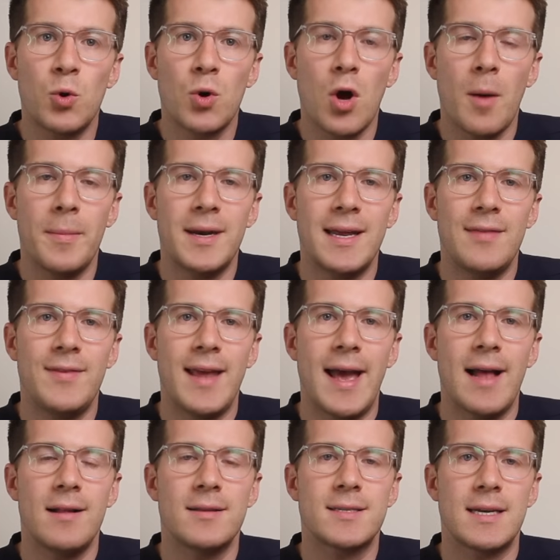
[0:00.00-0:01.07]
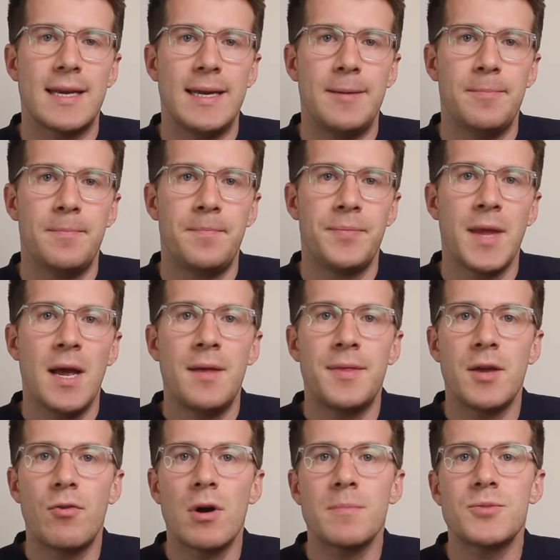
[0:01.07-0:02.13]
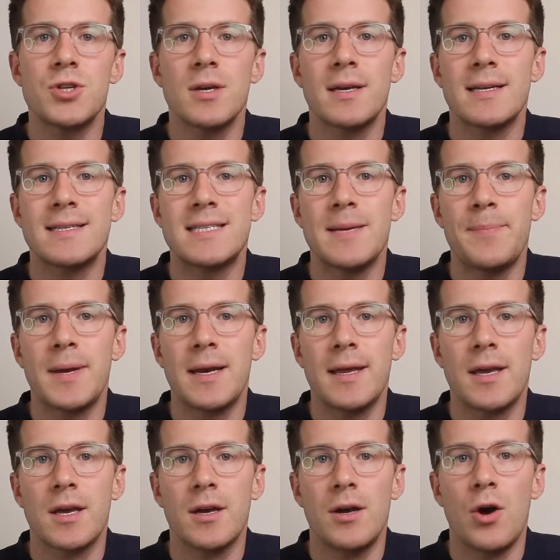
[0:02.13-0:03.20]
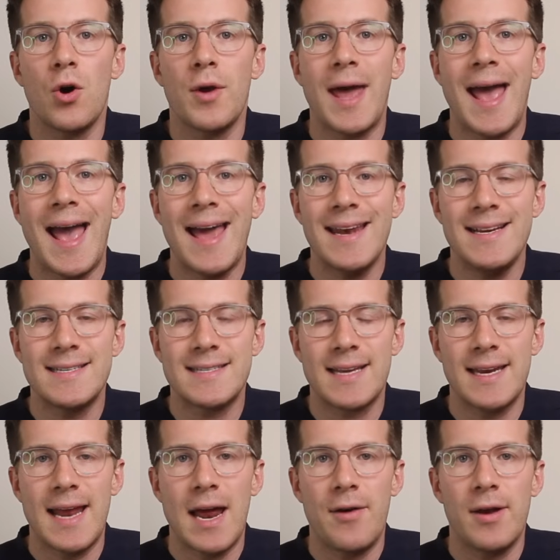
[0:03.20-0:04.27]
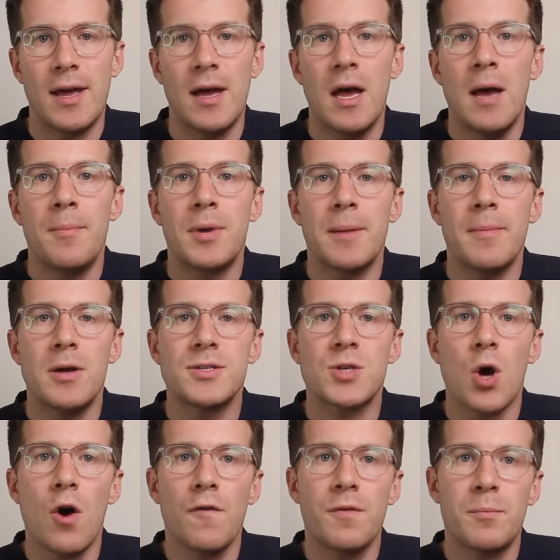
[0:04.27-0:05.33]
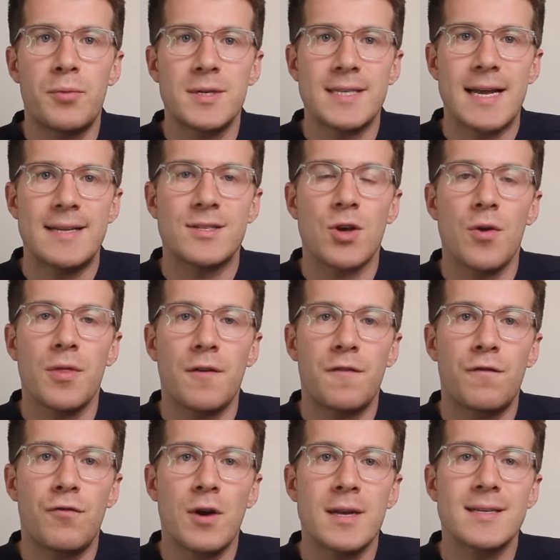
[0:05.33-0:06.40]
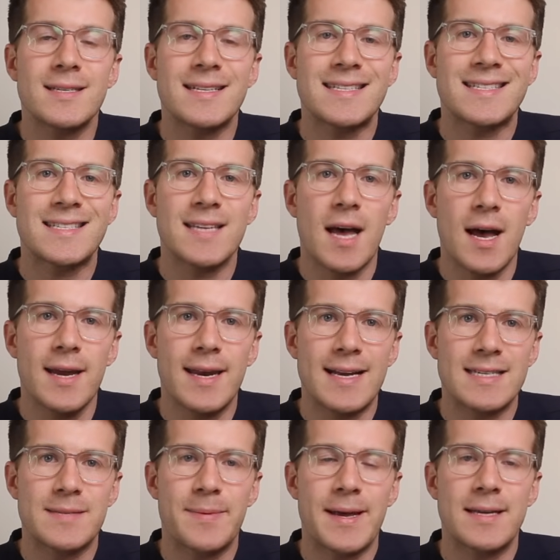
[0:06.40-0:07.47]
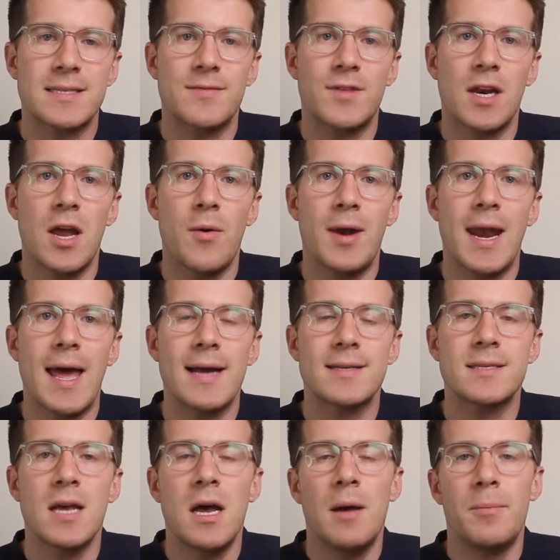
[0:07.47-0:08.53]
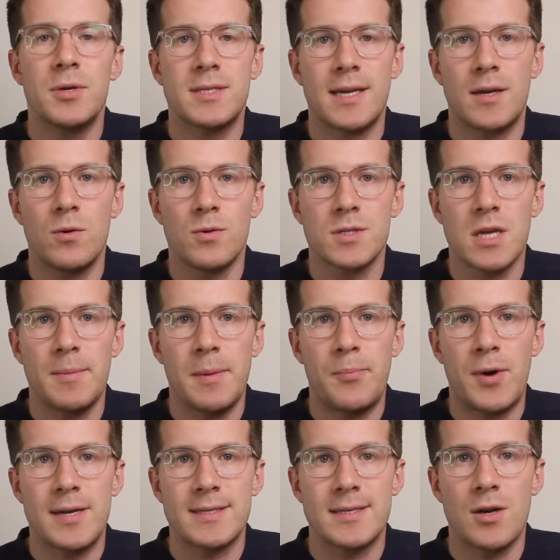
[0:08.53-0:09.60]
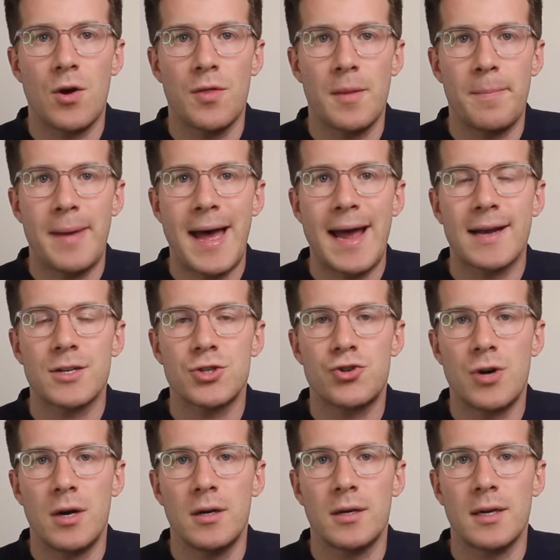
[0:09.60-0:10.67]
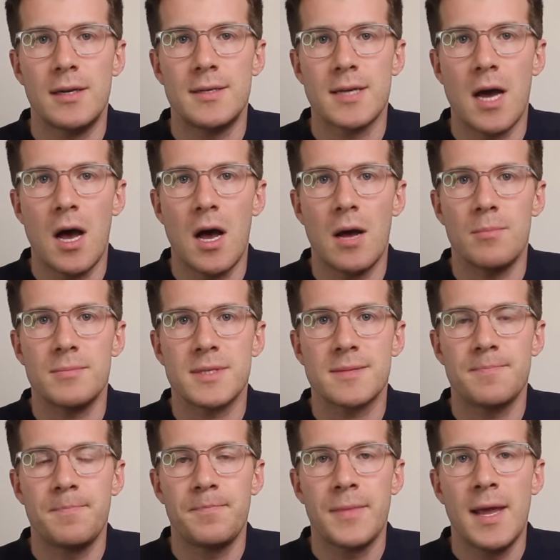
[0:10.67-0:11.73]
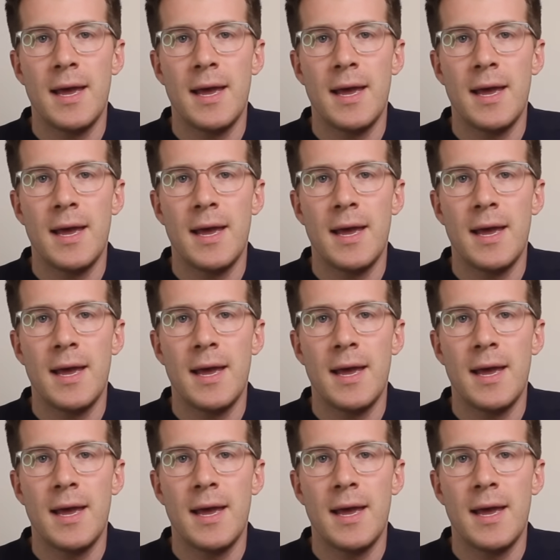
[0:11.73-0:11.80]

more common in the elderly. The eruption can typically occur on any skin area, but it most often presents on the front and side aspects of the lower legs, but it can also be present on the back, trunk, and arms.